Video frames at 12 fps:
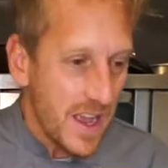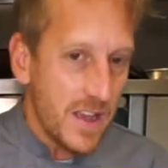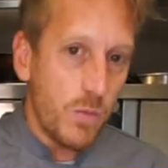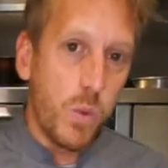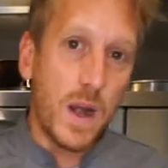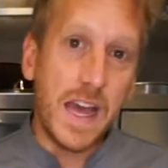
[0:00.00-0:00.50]

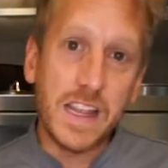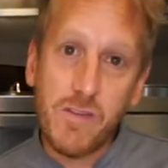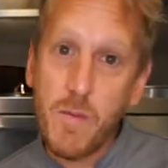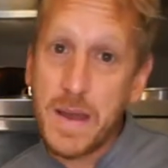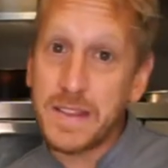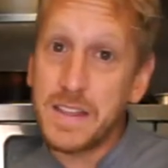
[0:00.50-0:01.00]
What I love
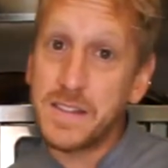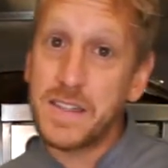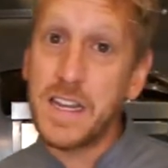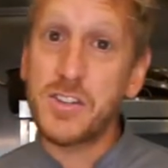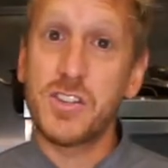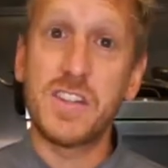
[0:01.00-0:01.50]
about this
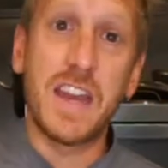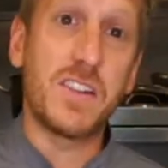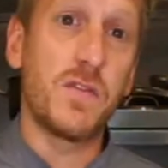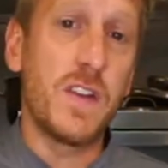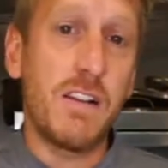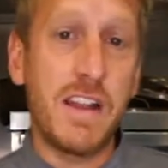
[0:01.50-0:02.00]
dish is that it's
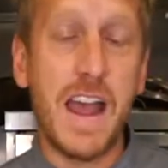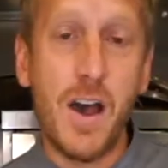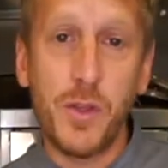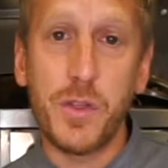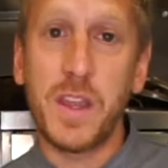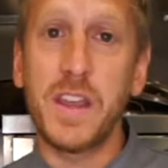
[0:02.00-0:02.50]
very
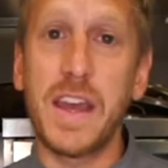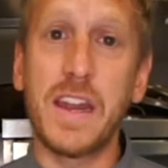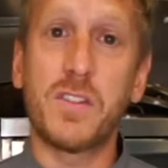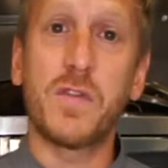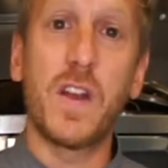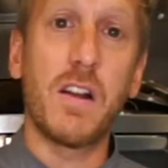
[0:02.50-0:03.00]
healthy and
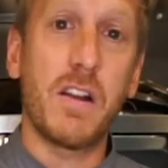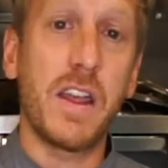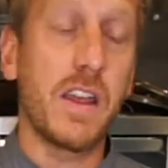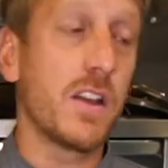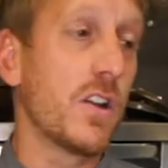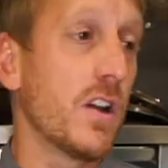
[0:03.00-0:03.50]
it's
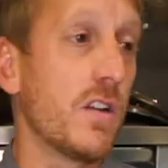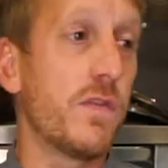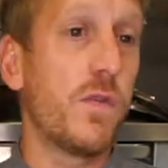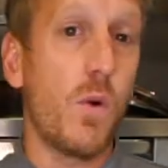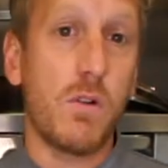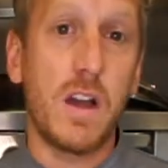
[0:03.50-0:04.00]
very good
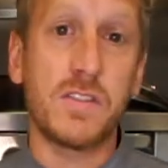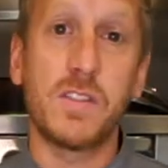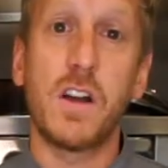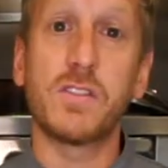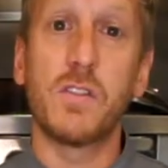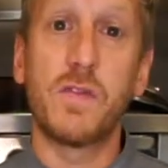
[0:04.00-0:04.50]
for us and
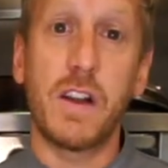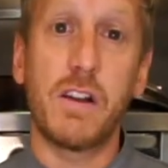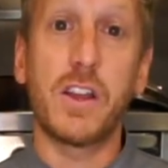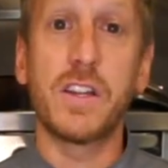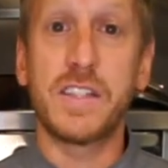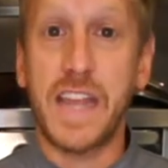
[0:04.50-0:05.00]
also very
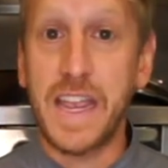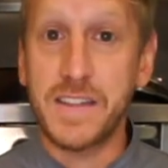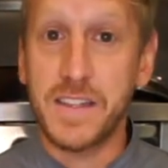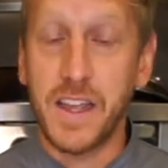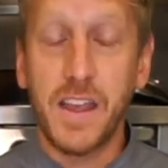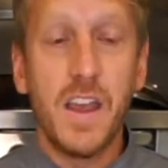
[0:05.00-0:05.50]
good
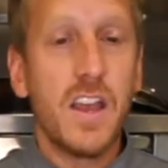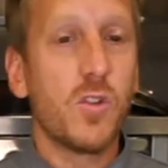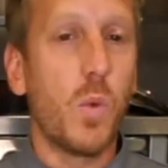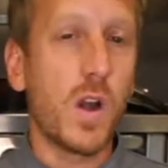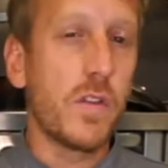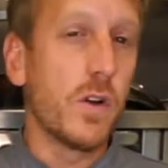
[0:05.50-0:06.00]
tasting.
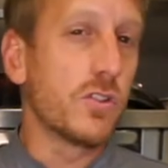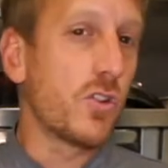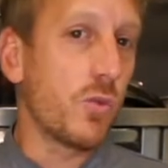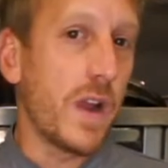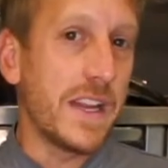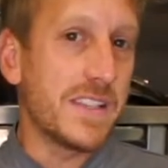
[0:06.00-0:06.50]
One of those
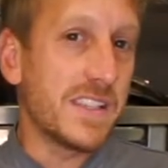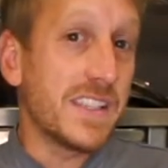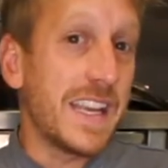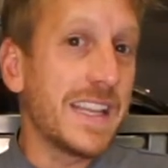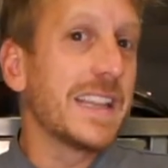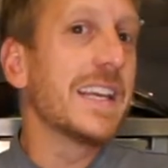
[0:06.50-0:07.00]
great
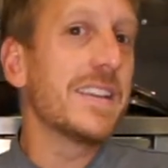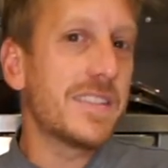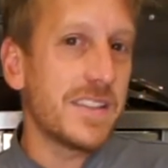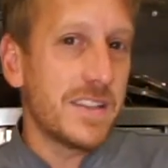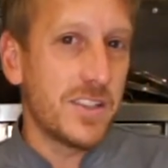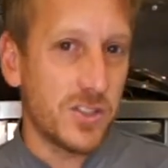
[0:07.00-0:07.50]

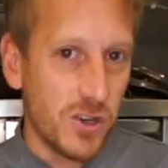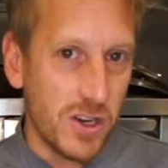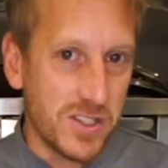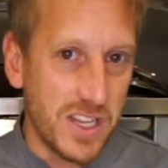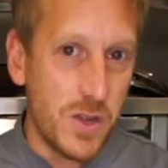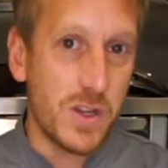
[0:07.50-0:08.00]
sinless
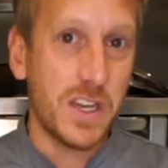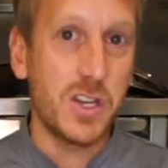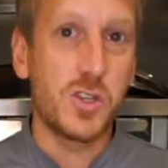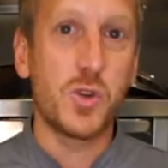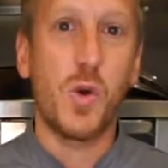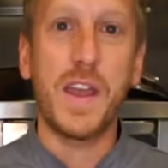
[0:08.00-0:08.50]
desserts that you can
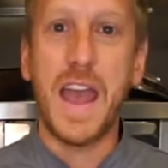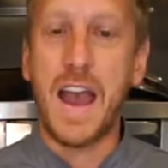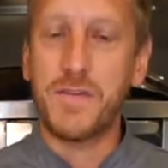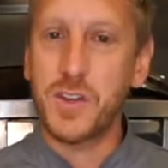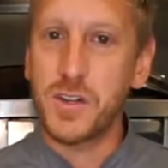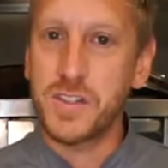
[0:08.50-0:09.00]
enjoy
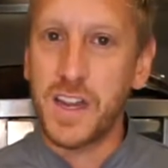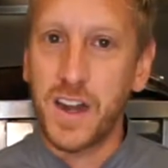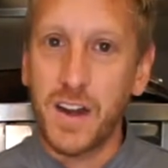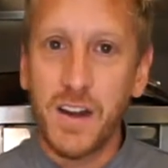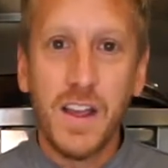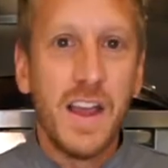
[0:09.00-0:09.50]
after your
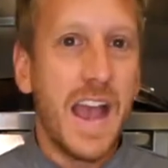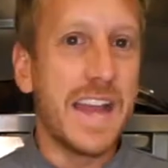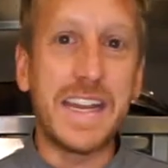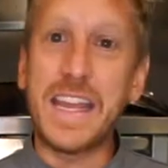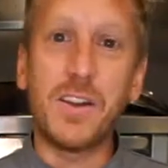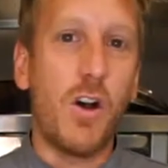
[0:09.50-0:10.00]
dinner and
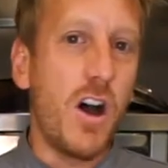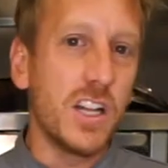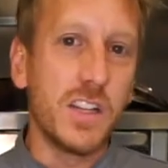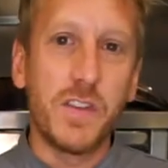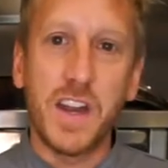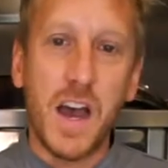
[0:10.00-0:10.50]
eat all
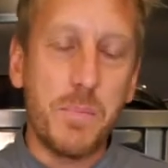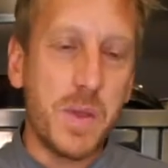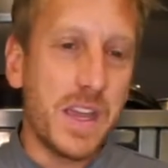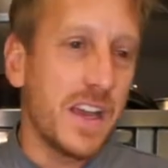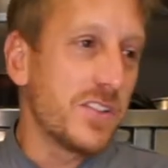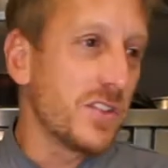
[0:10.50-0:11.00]
of it up
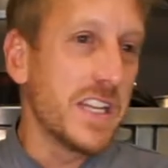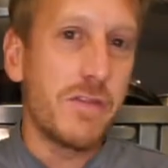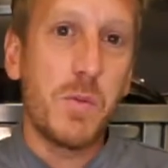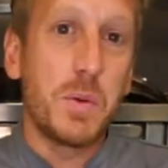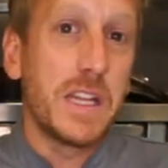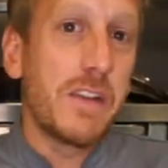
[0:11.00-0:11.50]
because you'll never
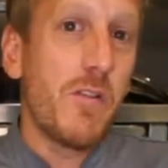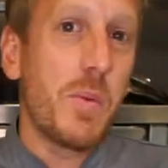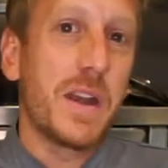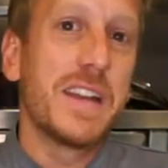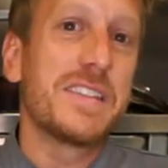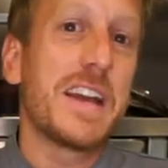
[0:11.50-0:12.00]
believe it, but
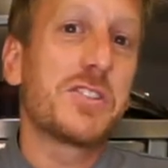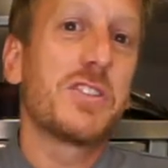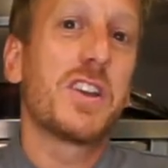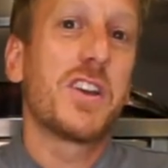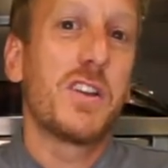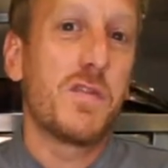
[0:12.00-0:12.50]
it is actually
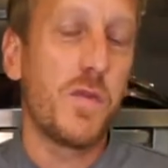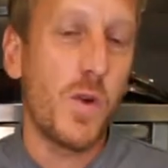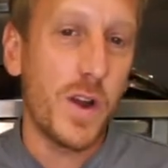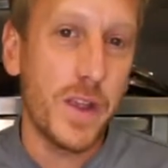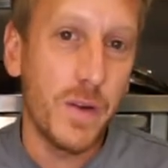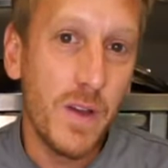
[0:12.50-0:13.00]
good for
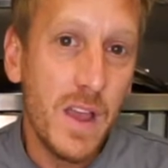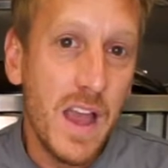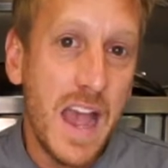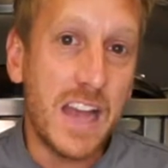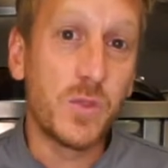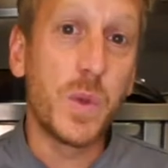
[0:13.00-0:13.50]
you.
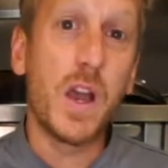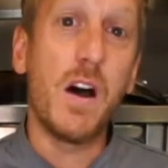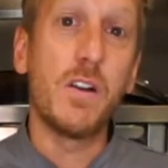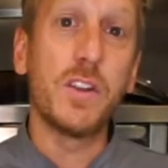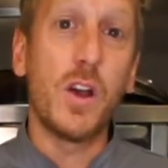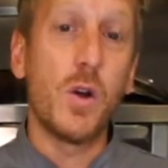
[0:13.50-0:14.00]
As we
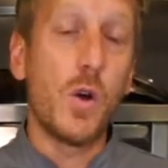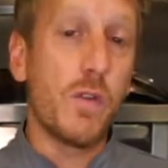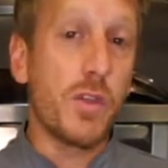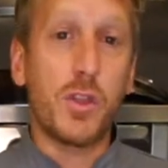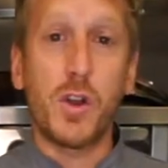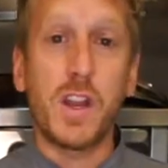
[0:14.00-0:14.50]
all know, over
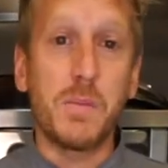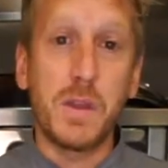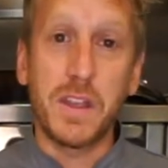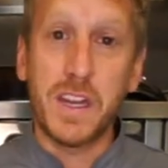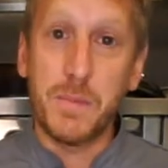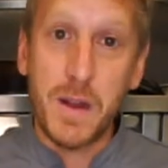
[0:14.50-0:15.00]
30
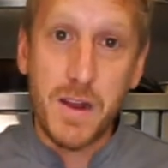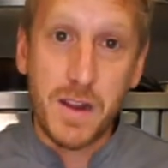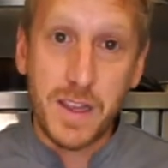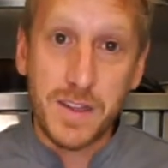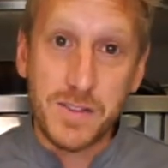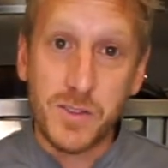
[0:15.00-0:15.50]
million
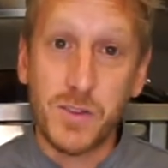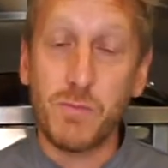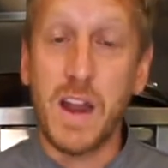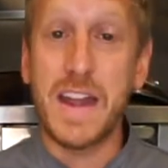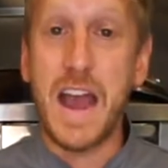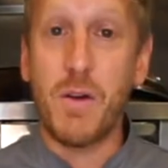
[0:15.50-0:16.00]
Americans
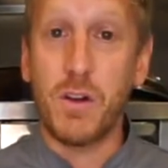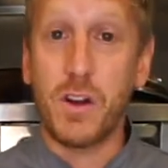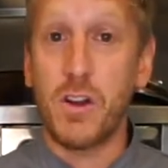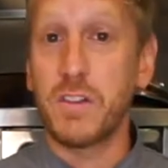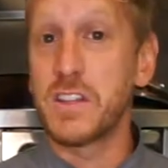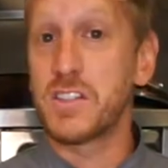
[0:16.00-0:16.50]
right now are
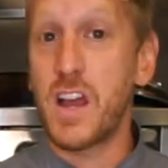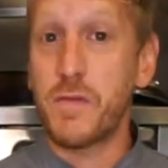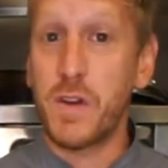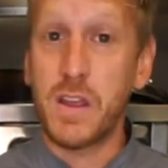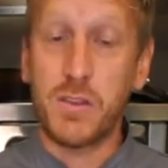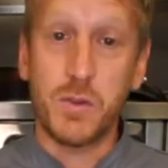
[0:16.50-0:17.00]
currently
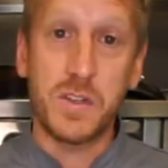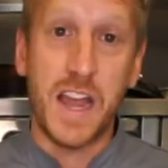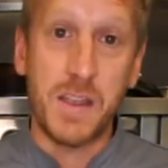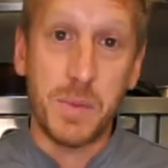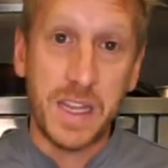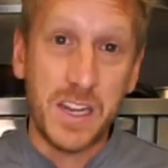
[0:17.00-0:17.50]
suffering through
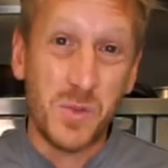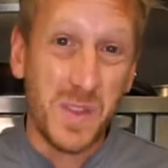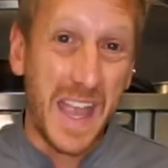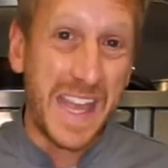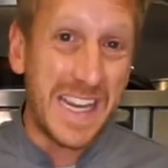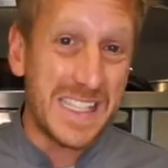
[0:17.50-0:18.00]
diabetes, with
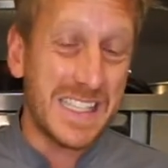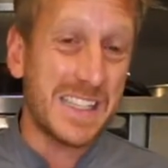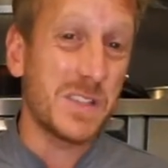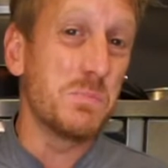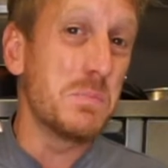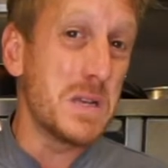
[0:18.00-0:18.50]
86
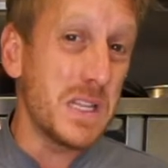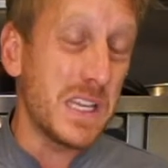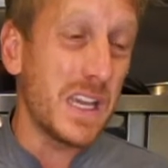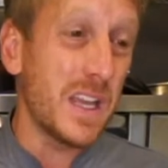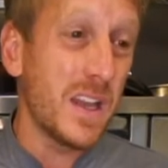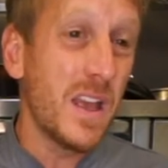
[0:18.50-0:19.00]

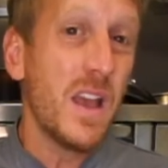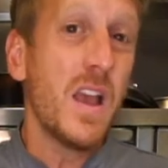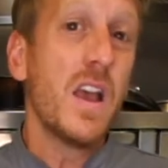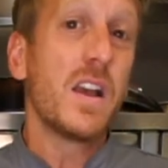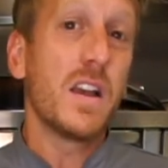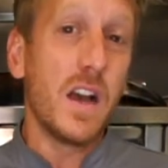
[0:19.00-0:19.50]
million
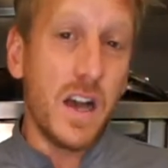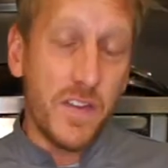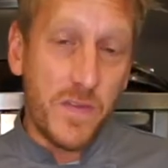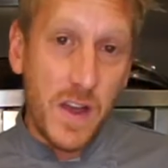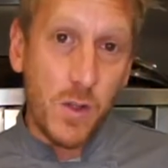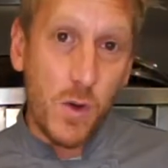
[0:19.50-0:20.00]

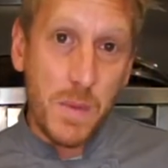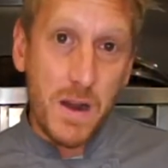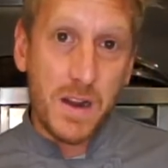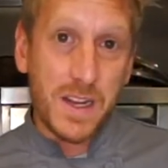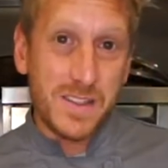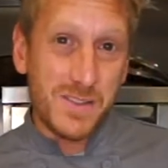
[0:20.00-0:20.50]
fellow
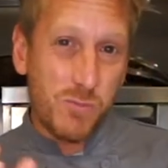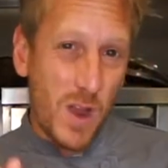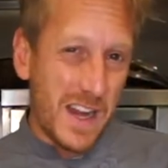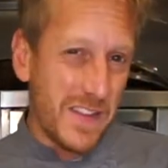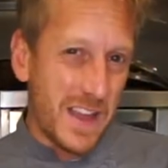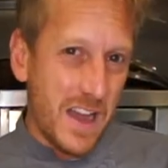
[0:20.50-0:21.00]
Americans right
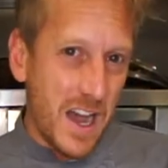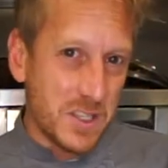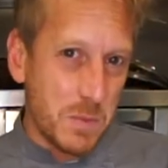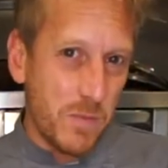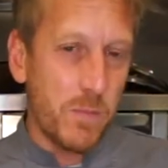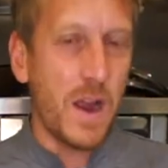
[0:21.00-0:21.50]
on the cusp
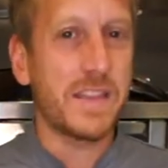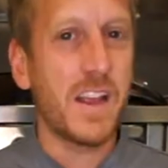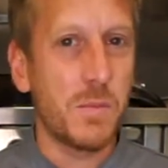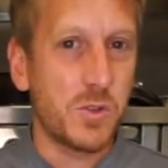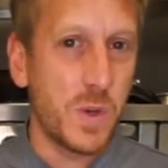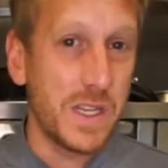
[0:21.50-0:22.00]
of right there
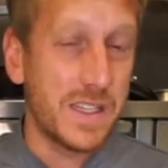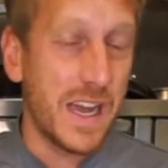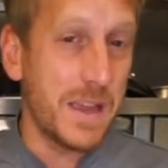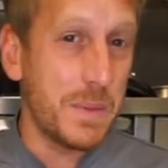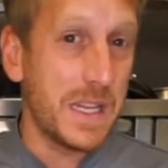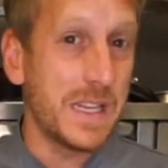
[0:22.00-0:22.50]
between
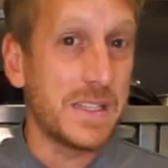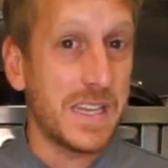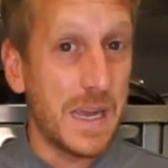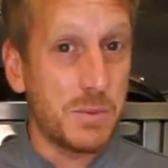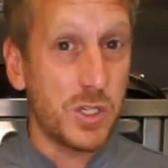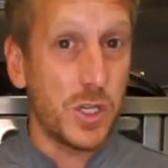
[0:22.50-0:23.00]
diabetes
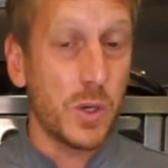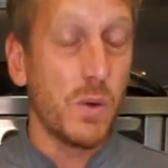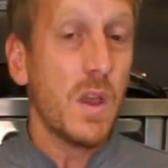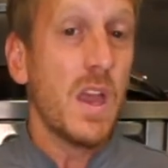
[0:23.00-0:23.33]
type 2.